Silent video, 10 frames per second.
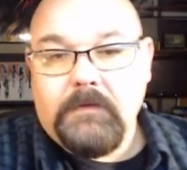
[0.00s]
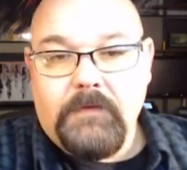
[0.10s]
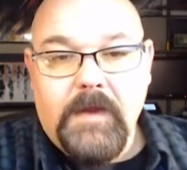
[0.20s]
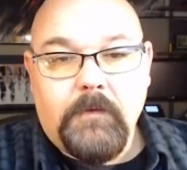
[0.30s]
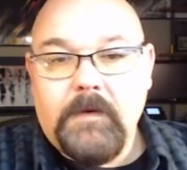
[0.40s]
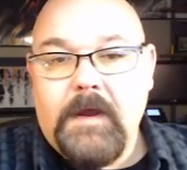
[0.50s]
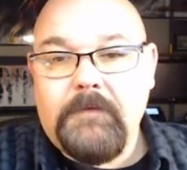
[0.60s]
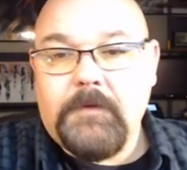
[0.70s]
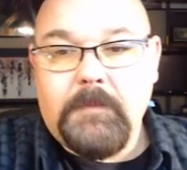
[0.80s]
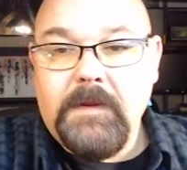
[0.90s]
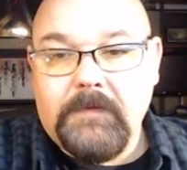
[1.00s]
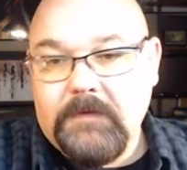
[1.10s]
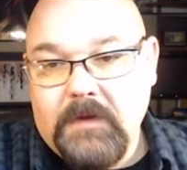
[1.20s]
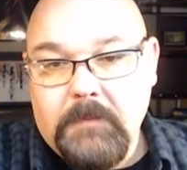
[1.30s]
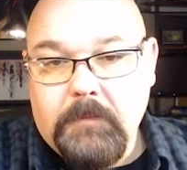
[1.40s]
they don't have to be in
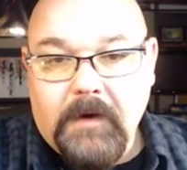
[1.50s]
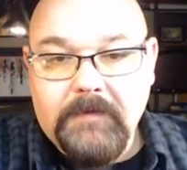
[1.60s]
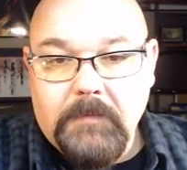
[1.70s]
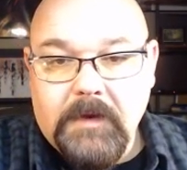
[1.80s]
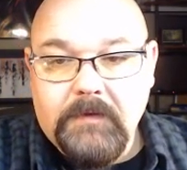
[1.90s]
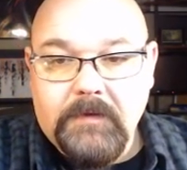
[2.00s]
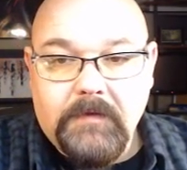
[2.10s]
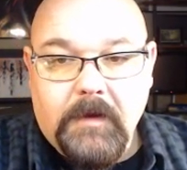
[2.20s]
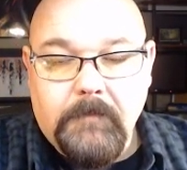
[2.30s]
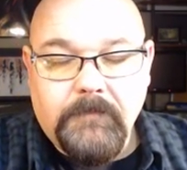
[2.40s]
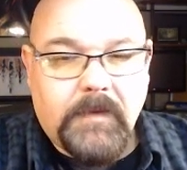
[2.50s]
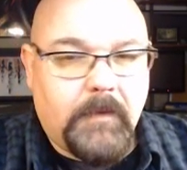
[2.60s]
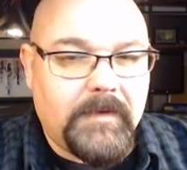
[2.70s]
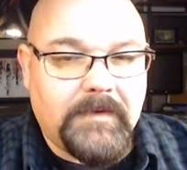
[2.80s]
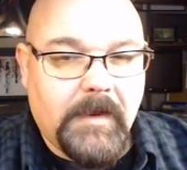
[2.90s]
the same proximity as this hub.
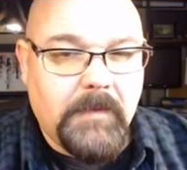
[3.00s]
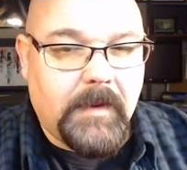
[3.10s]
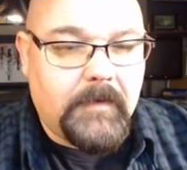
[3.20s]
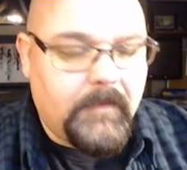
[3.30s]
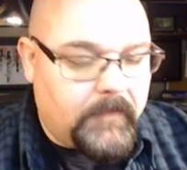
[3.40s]
Now, what's that mean?